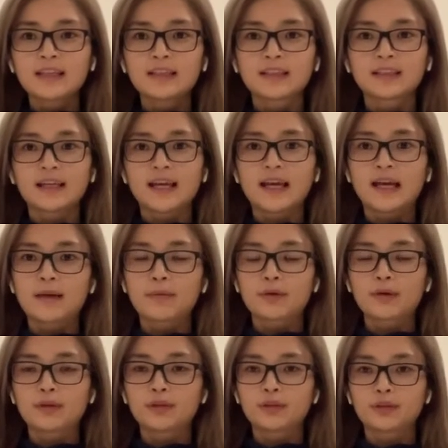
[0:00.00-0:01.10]
Today I'm
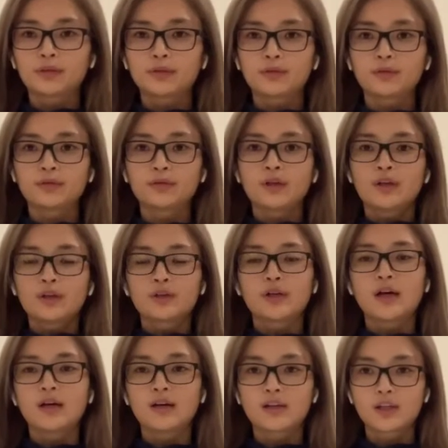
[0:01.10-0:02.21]
going to run
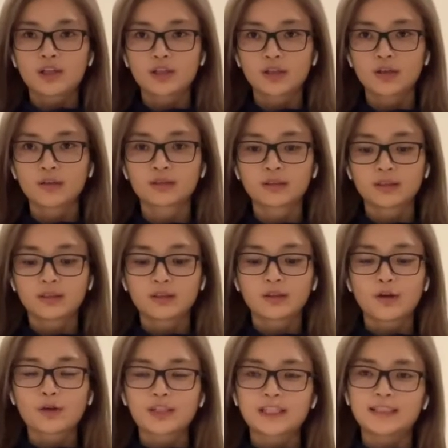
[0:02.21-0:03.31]
a short
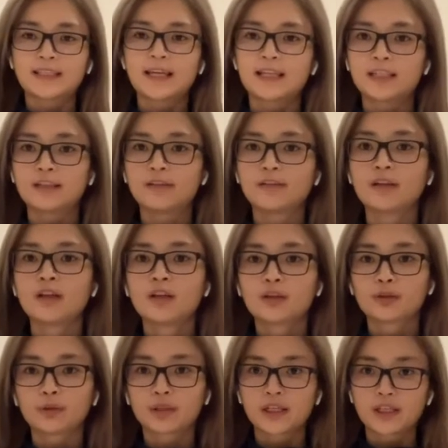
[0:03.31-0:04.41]
coaching session to
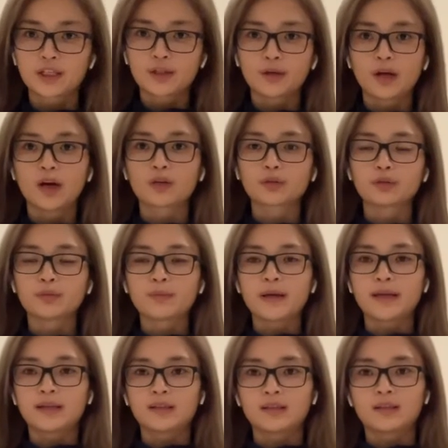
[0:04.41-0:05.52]
teach you how to make
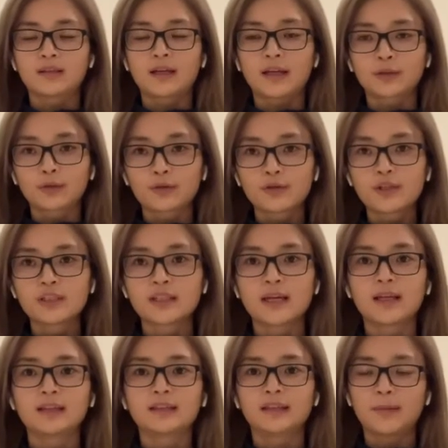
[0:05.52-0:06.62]
a cartouche
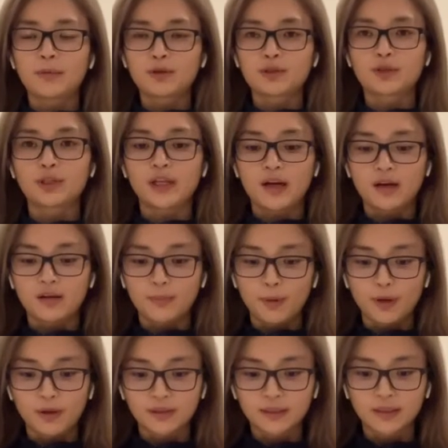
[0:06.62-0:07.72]
and demonstrate on a
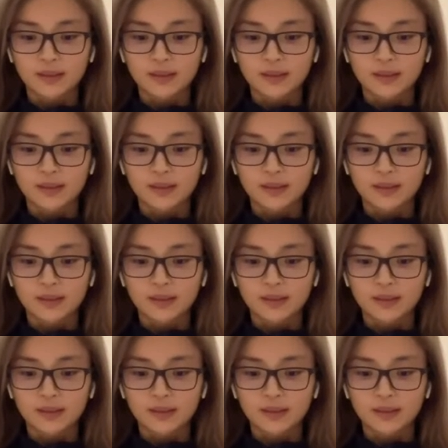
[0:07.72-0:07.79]
pot.